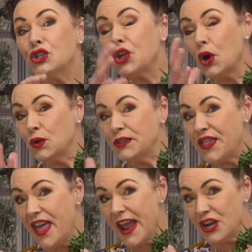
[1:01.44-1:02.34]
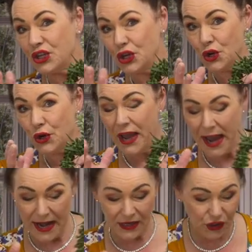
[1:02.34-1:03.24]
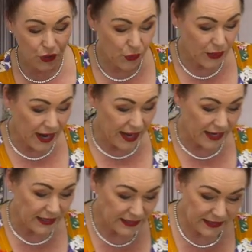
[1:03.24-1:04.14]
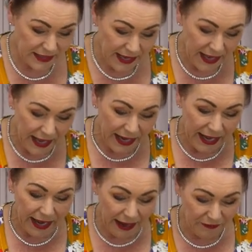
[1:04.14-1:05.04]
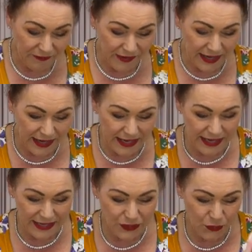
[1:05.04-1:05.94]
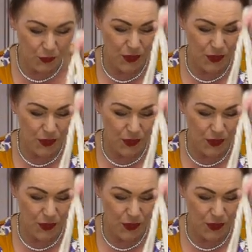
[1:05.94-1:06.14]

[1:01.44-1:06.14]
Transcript: so that you can create lovely little